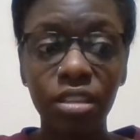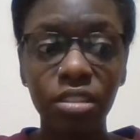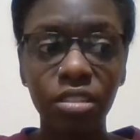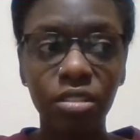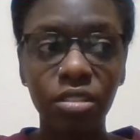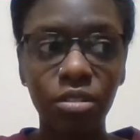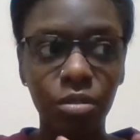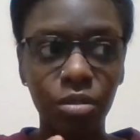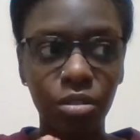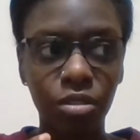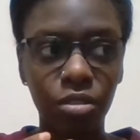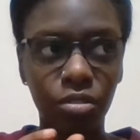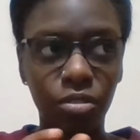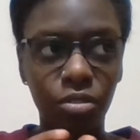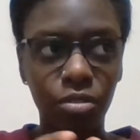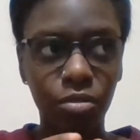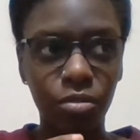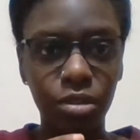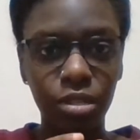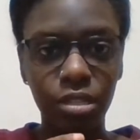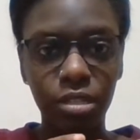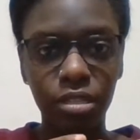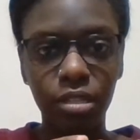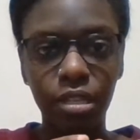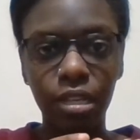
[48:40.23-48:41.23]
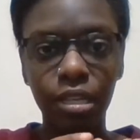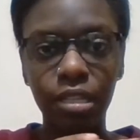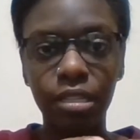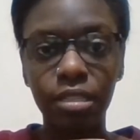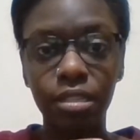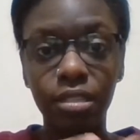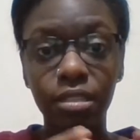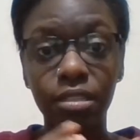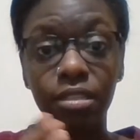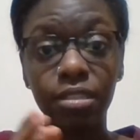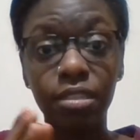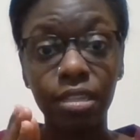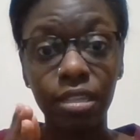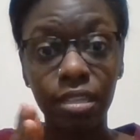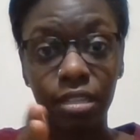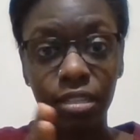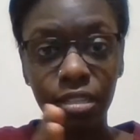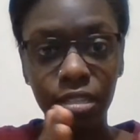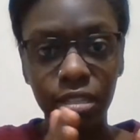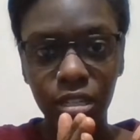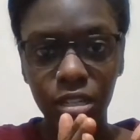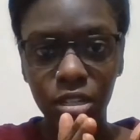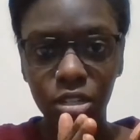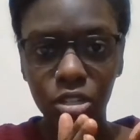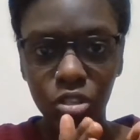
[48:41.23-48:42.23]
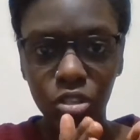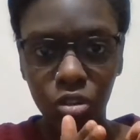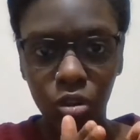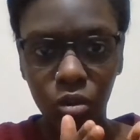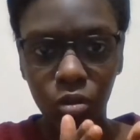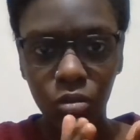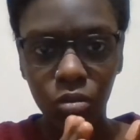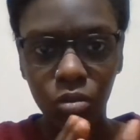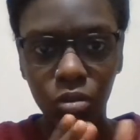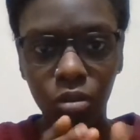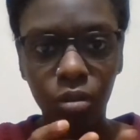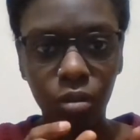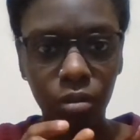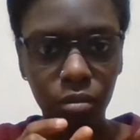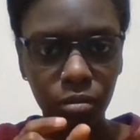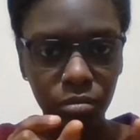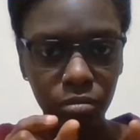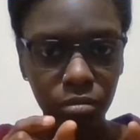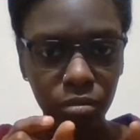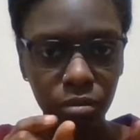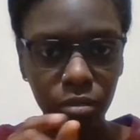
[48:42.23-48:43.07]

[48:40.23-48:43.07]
So there are it's a 6-stitch total.